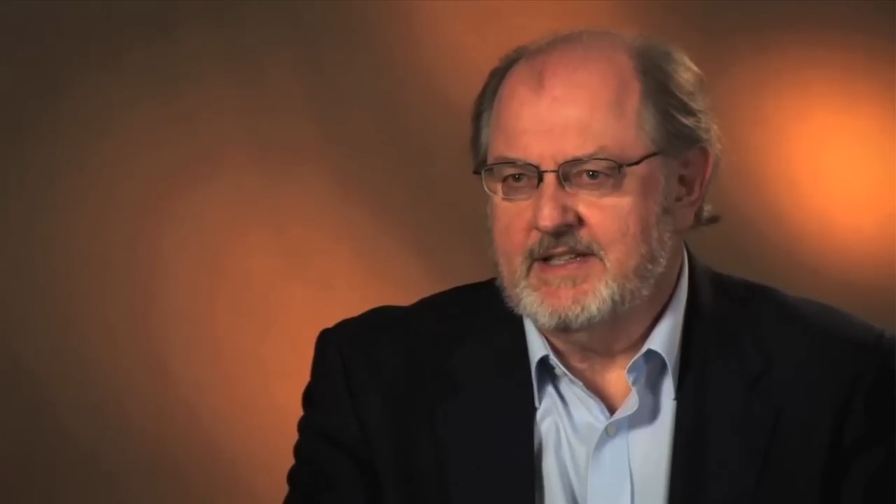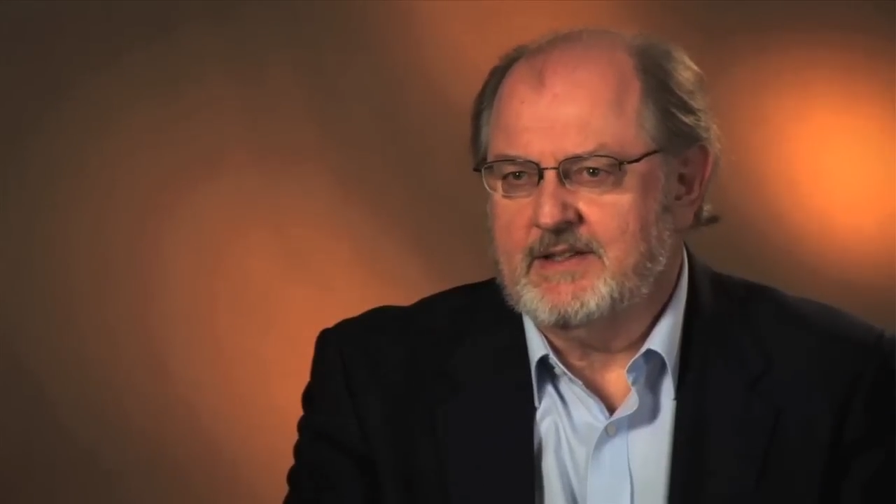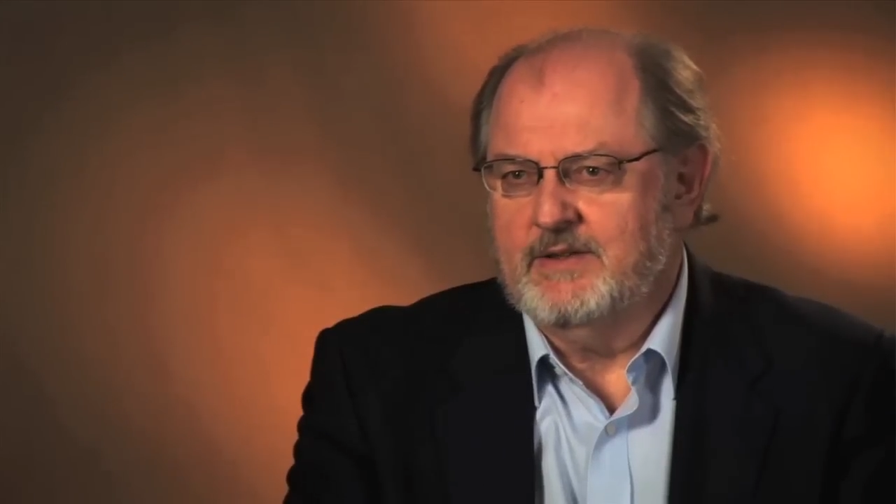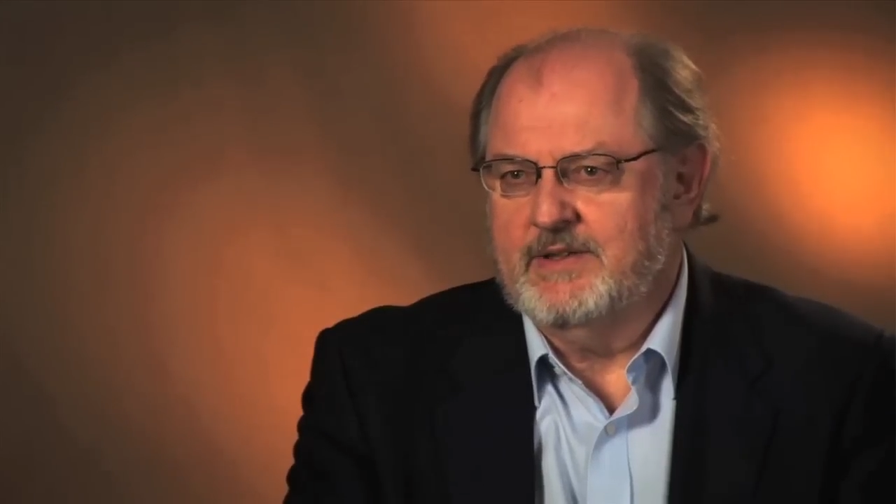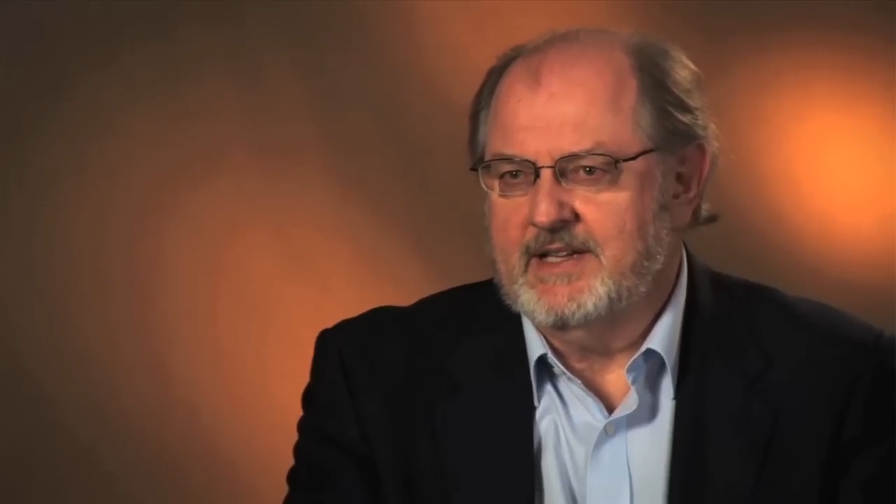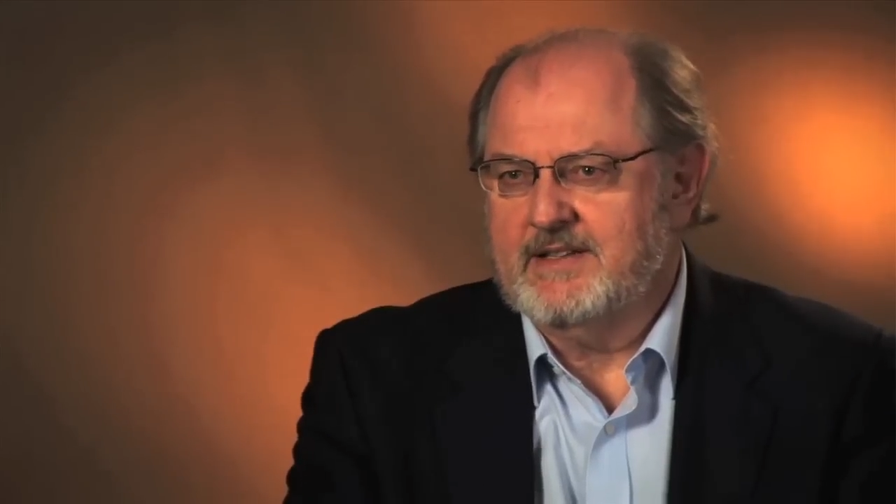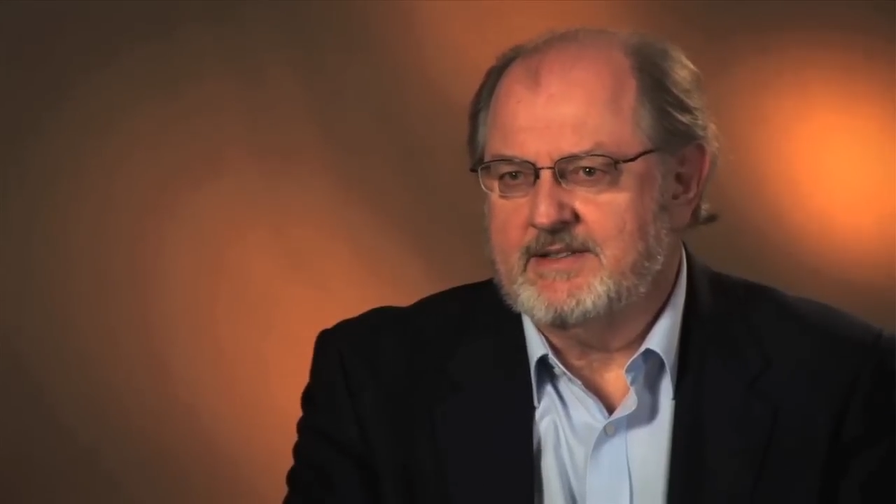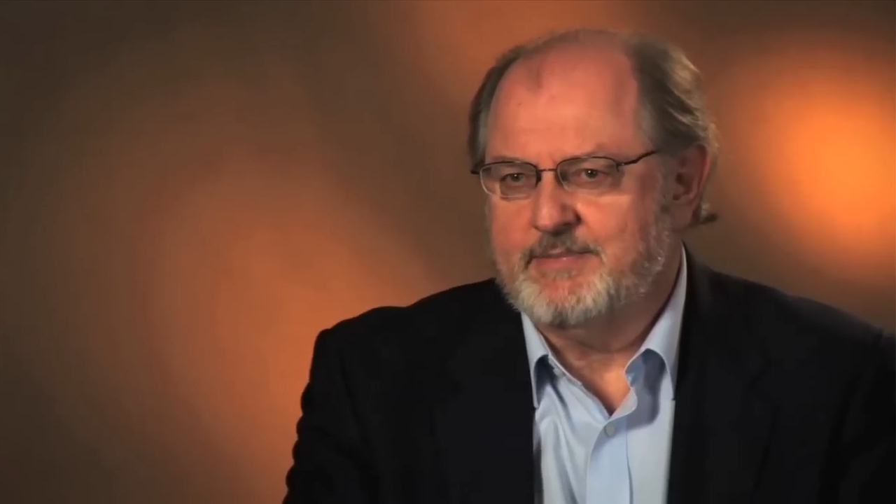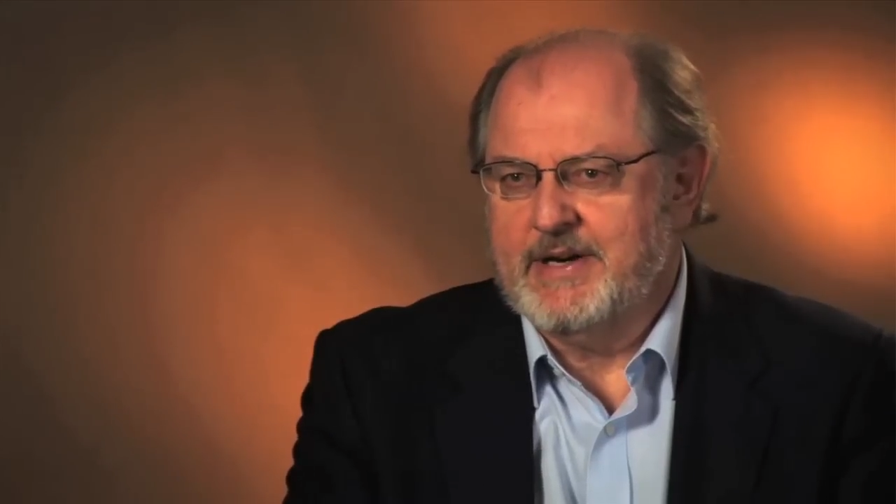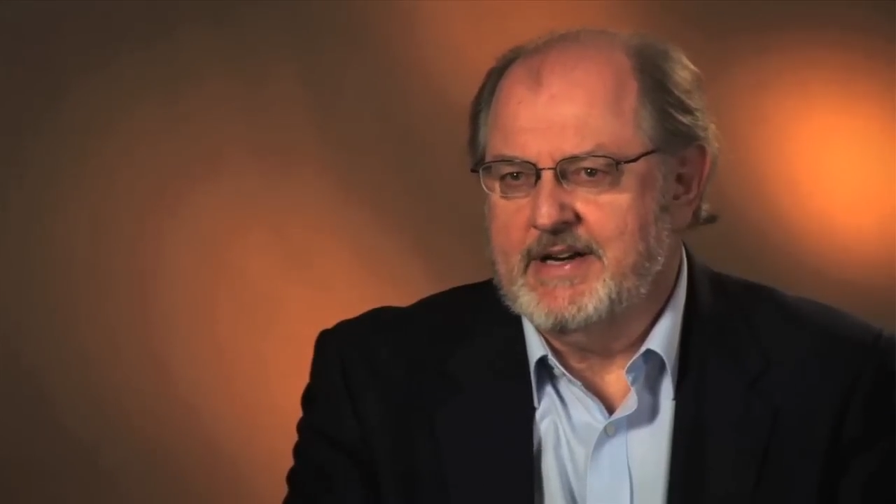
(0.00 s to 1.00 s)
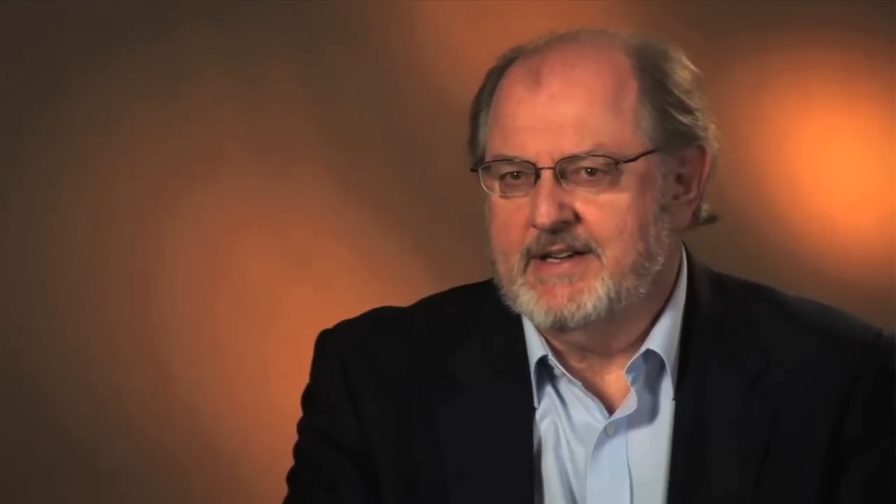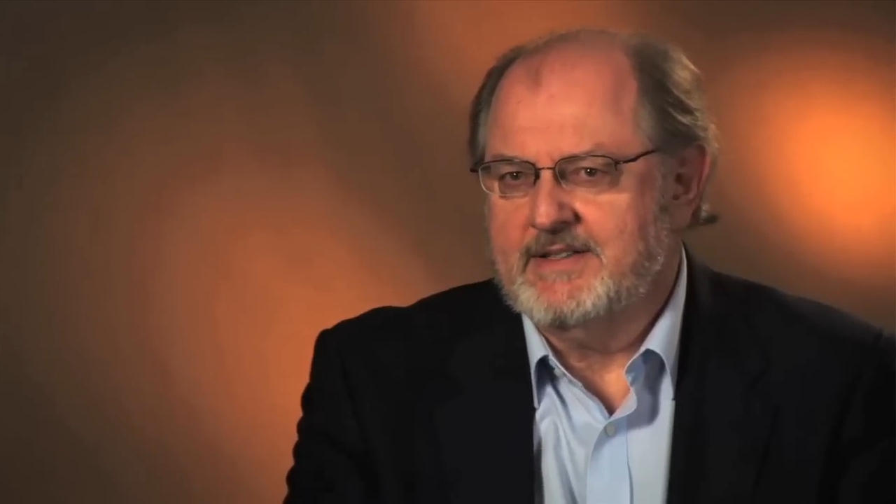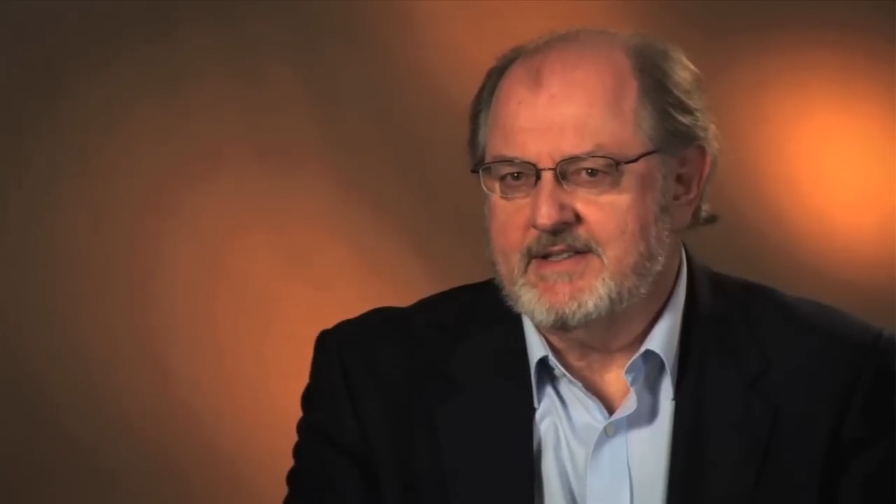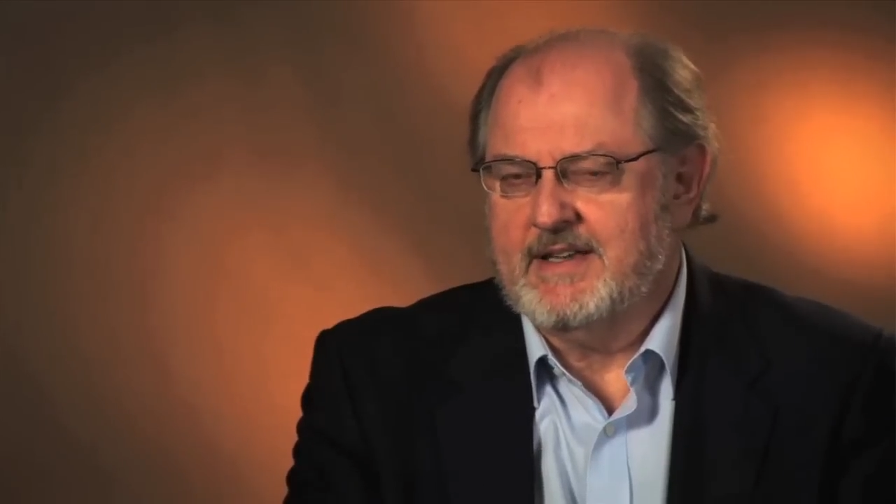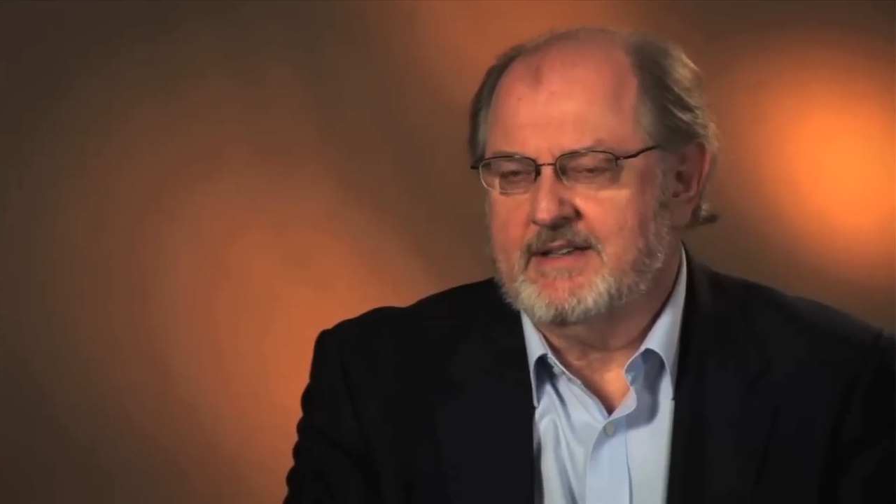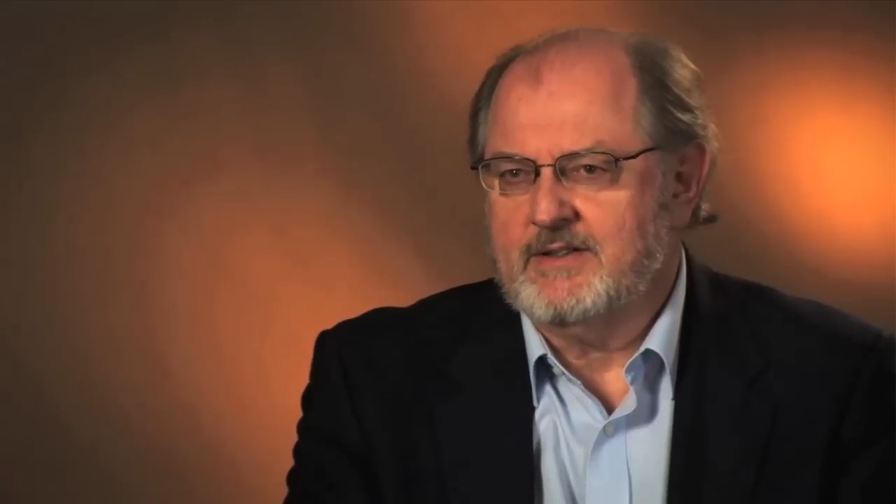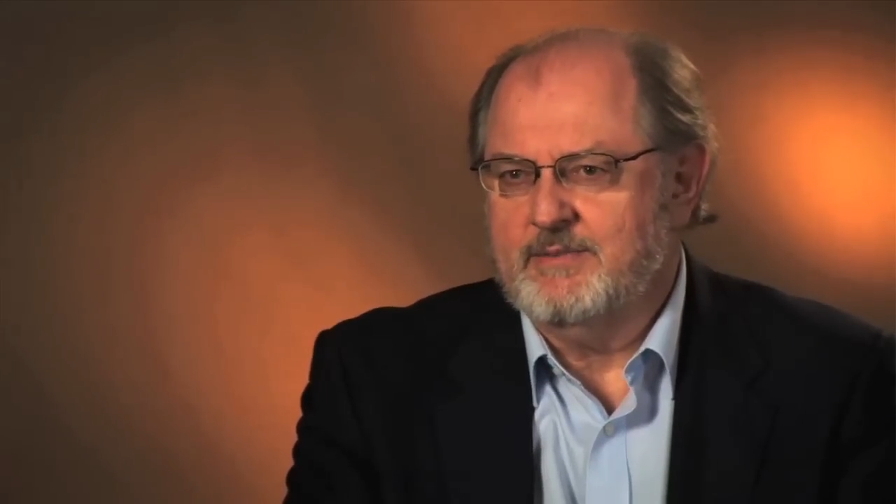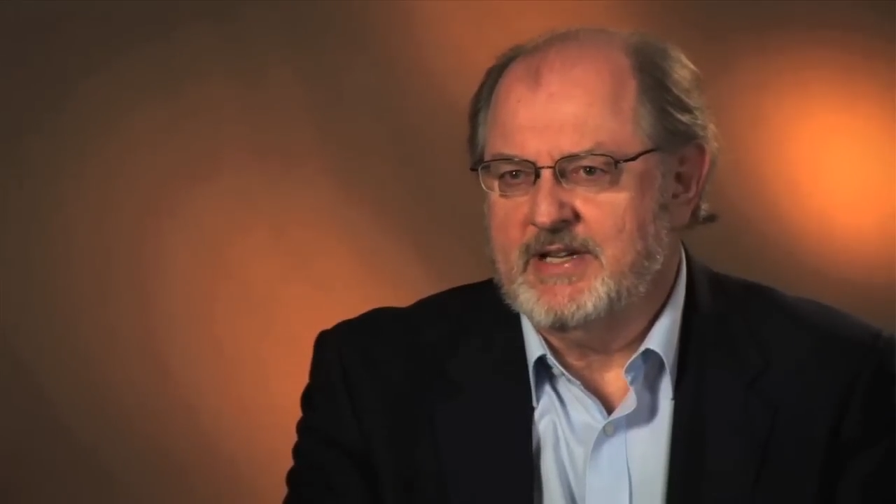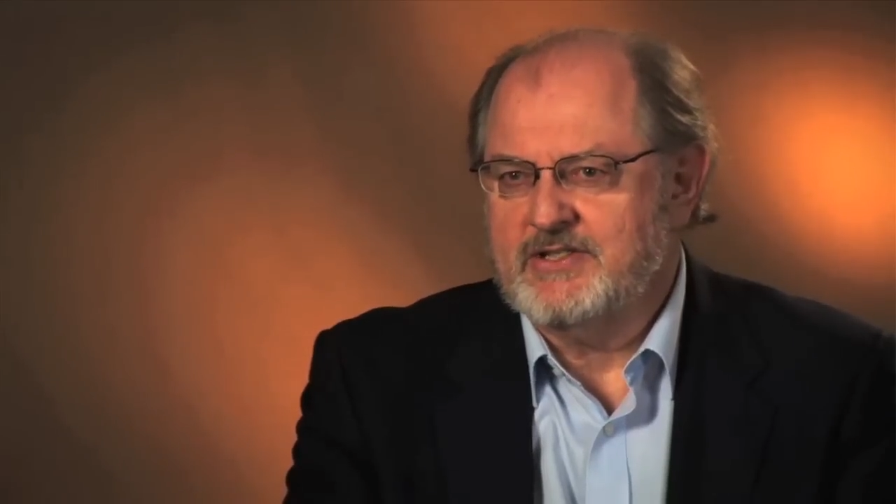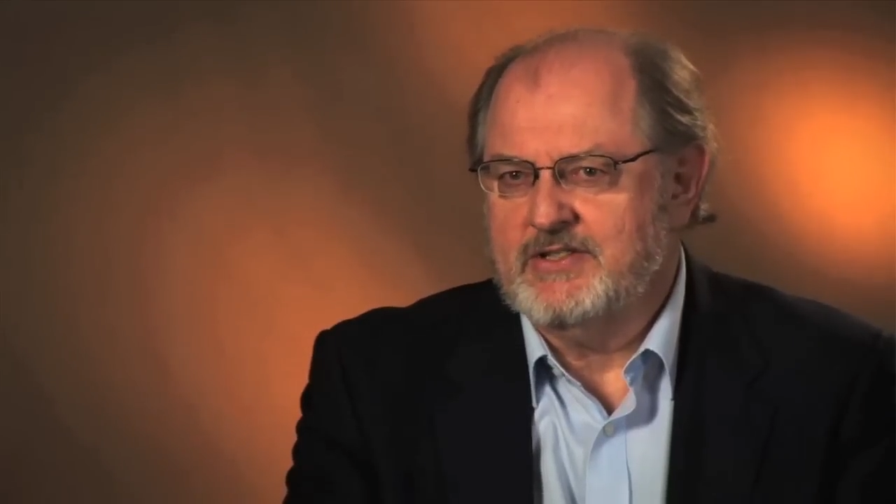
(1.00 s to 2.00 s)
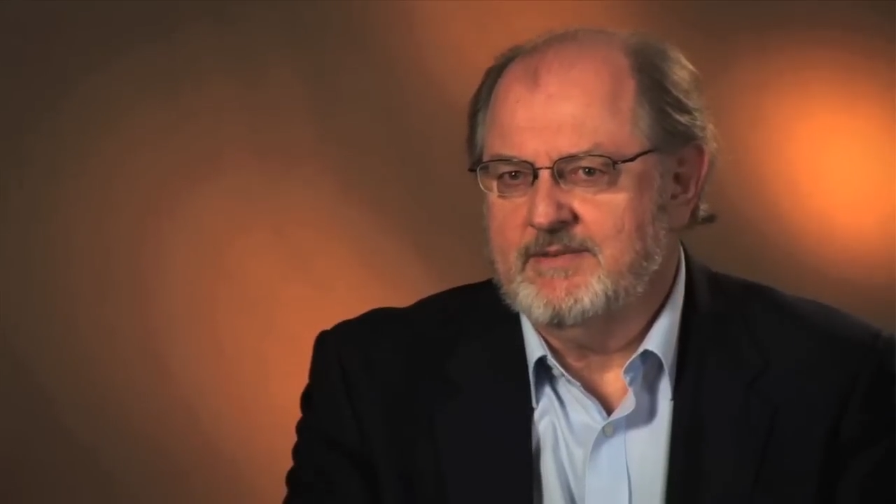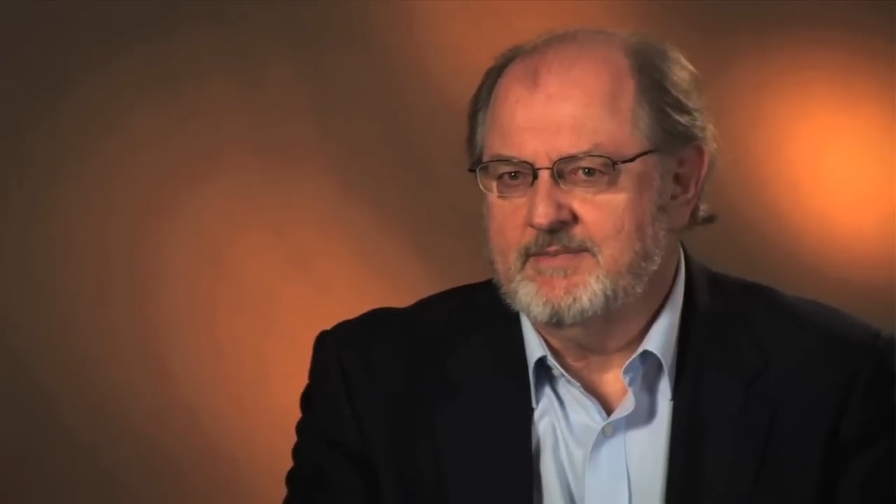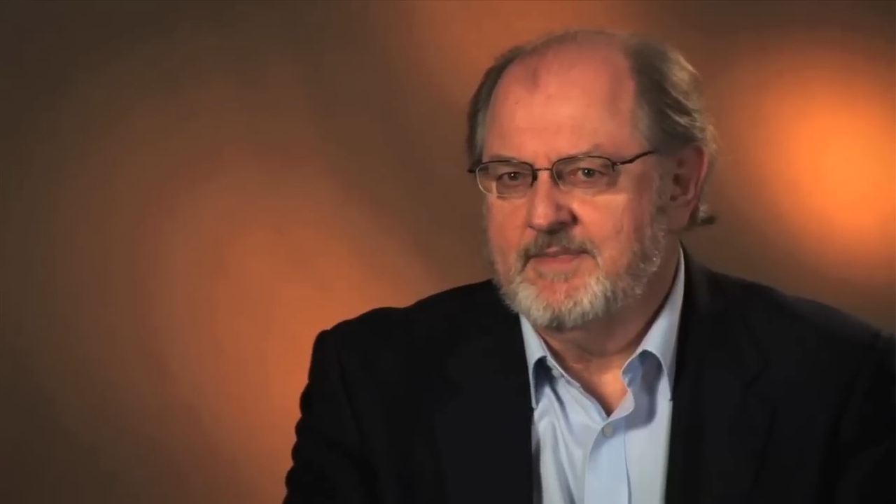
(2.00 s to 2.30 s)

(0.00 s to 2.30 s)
including sprays and combustion.